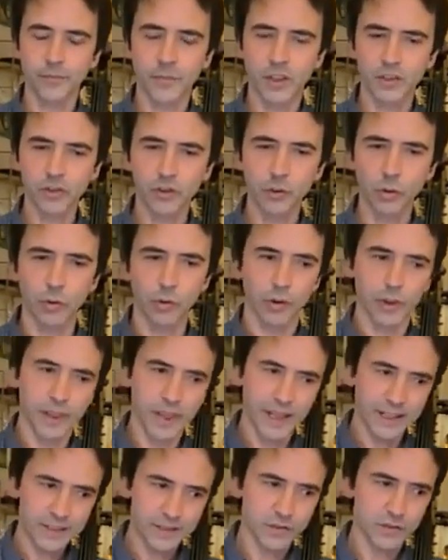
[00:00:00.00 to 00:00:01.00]
So
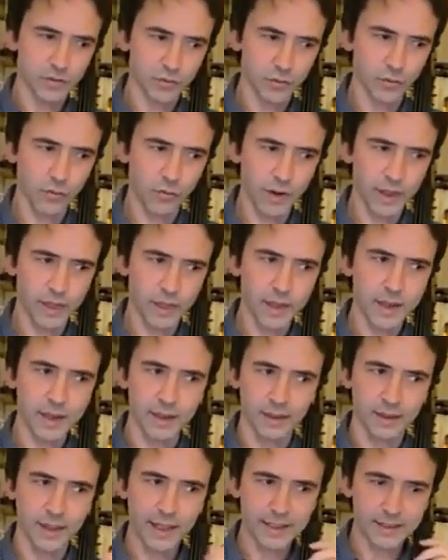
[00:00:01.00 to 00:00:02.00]
that's one
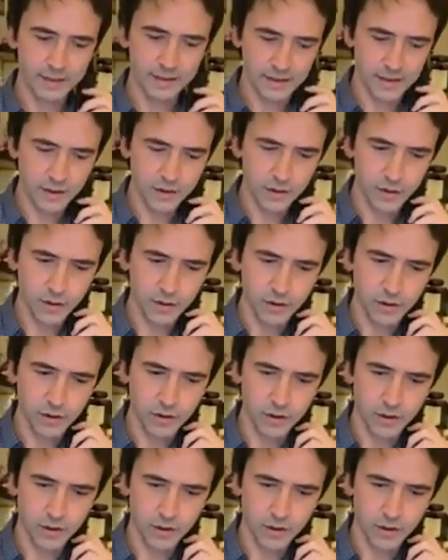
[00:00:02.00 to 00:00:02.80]
thing, that the